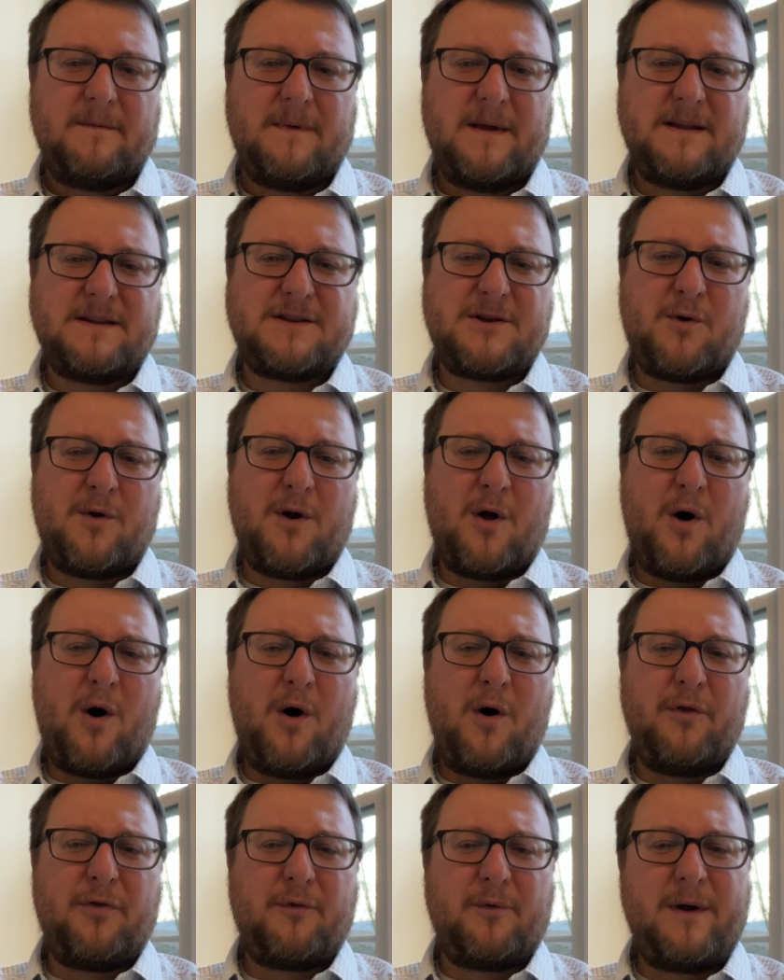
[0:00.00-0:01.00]
And so in
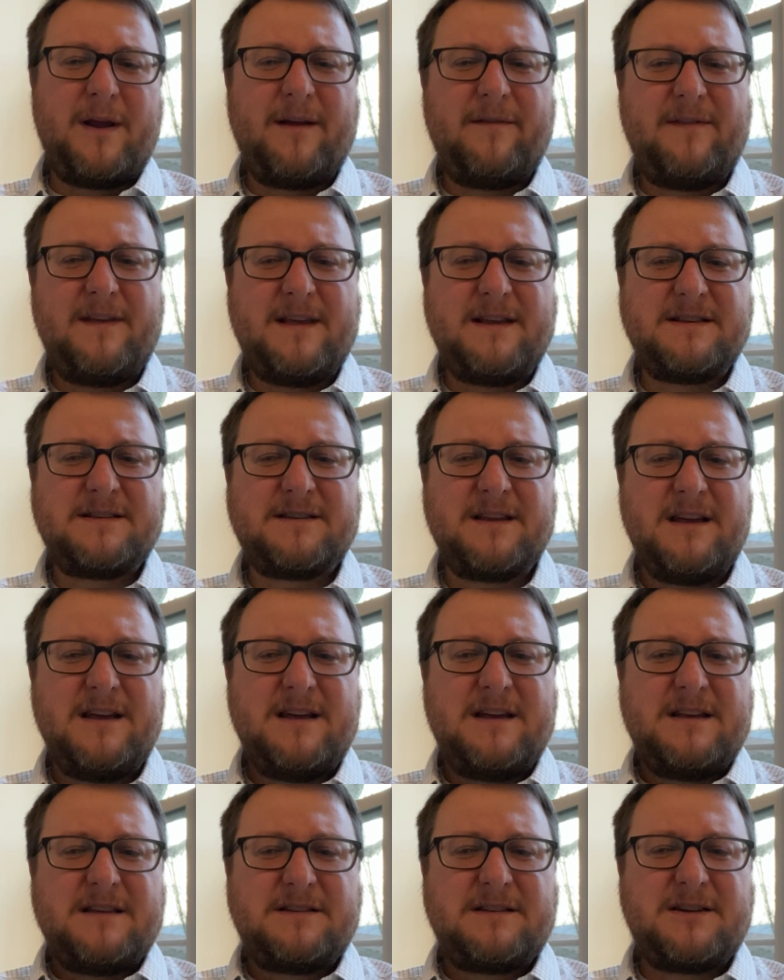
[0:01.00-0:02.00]
all three of these
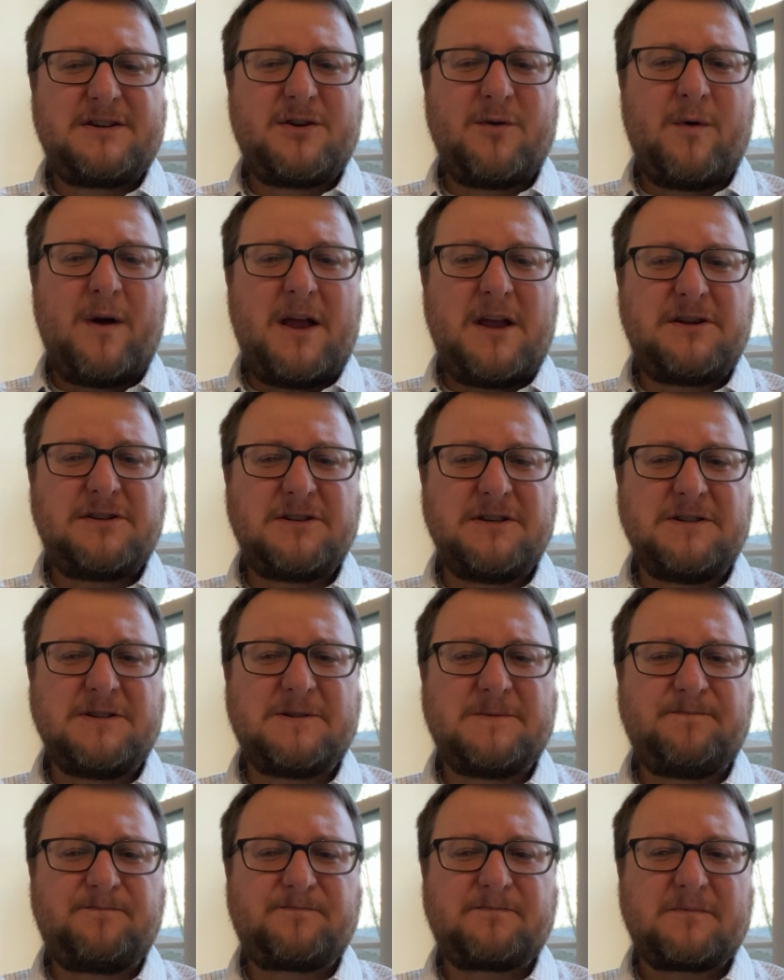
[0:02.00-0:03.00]

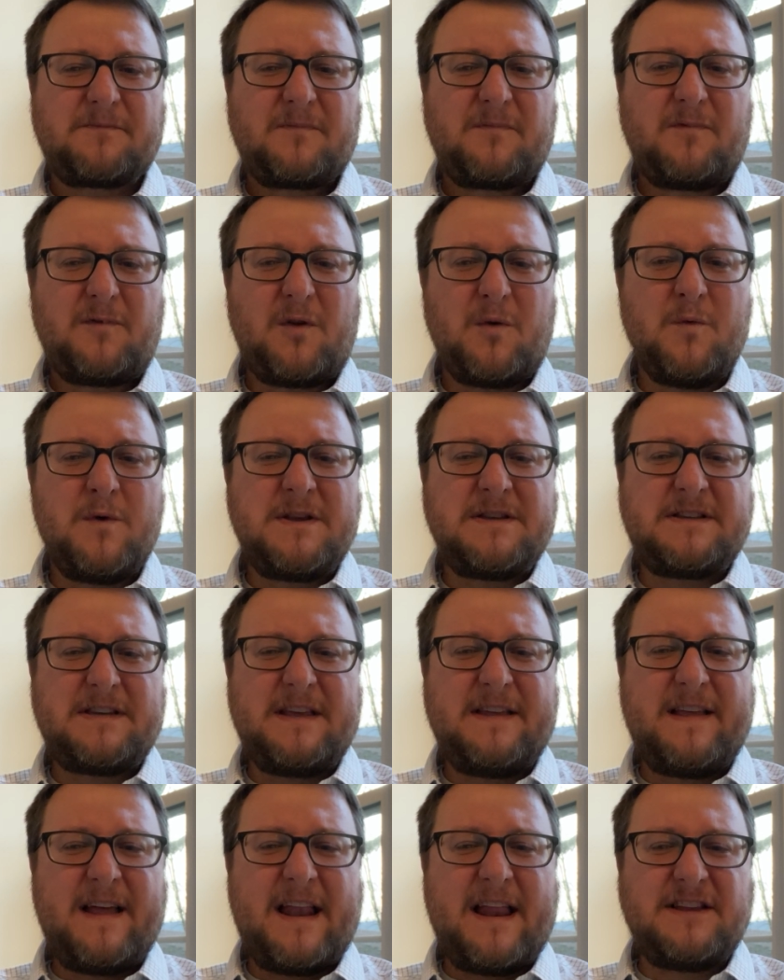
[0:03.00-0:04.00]
situations, we
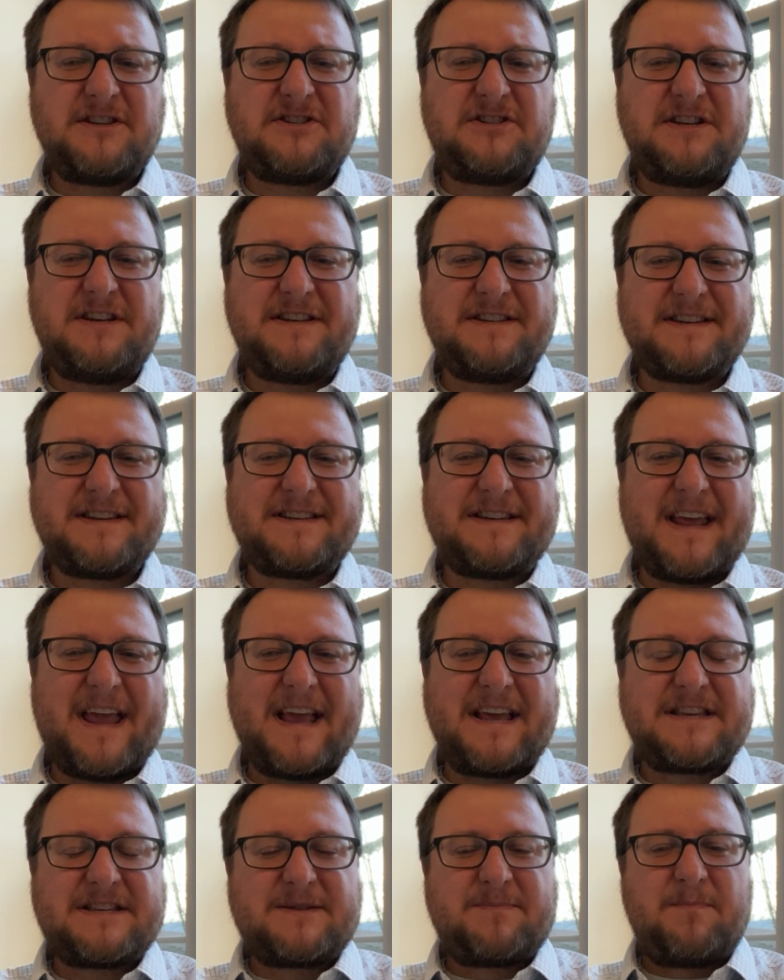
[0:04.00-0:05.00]
see that as Jesus
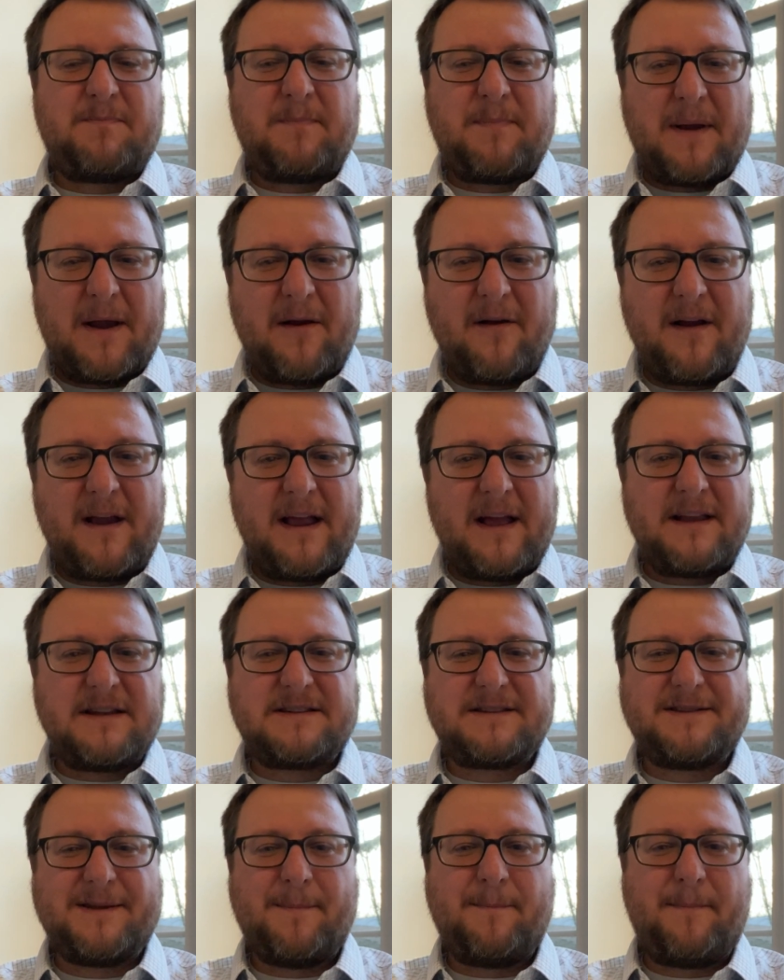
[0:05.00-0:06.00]

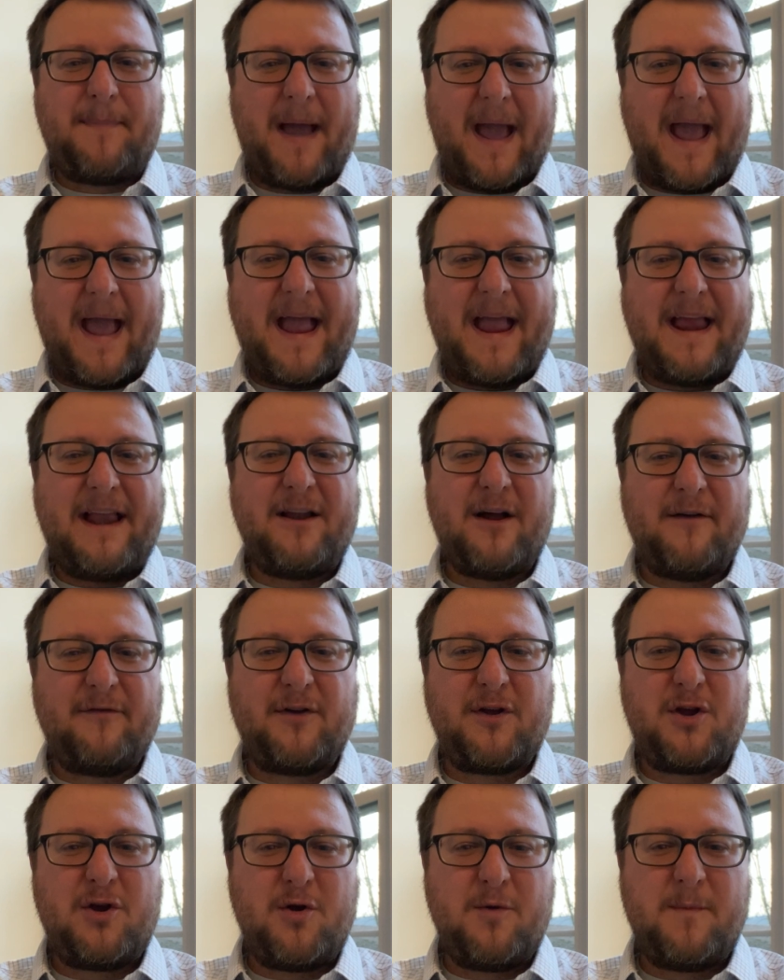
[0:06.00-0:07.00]
experienced the pain of
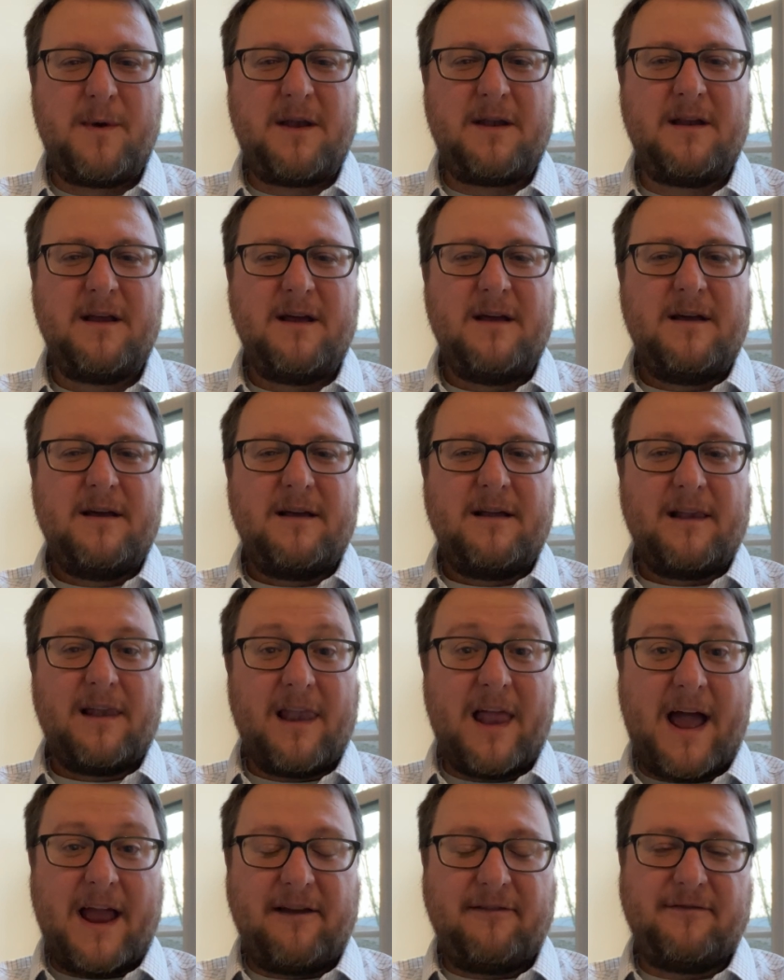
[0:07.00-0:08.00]
the human
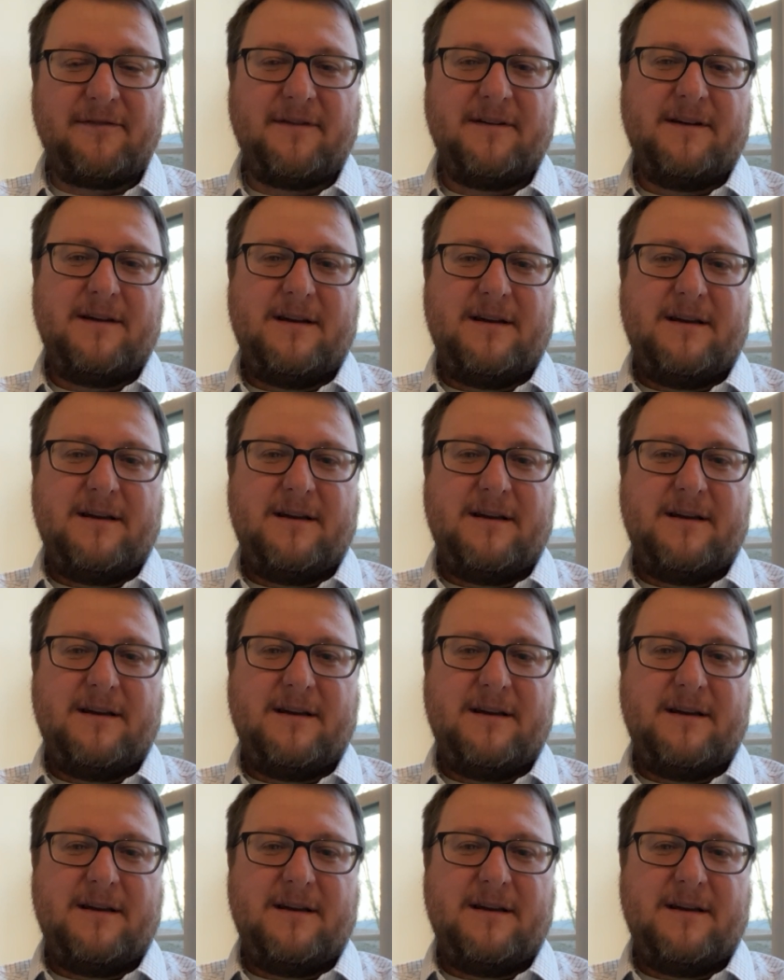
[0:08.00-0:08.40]
life,